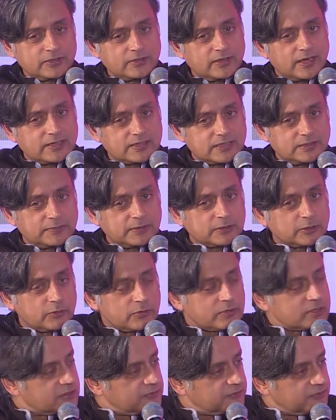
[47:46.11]
granted but
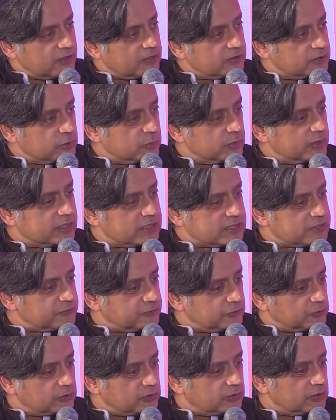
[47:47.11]
couldn't have found the words
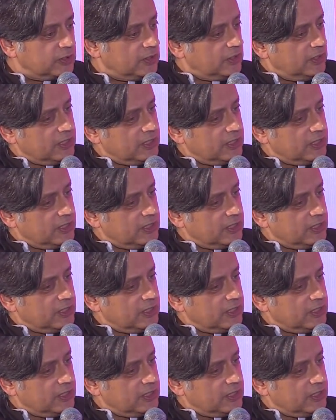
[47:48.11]
for.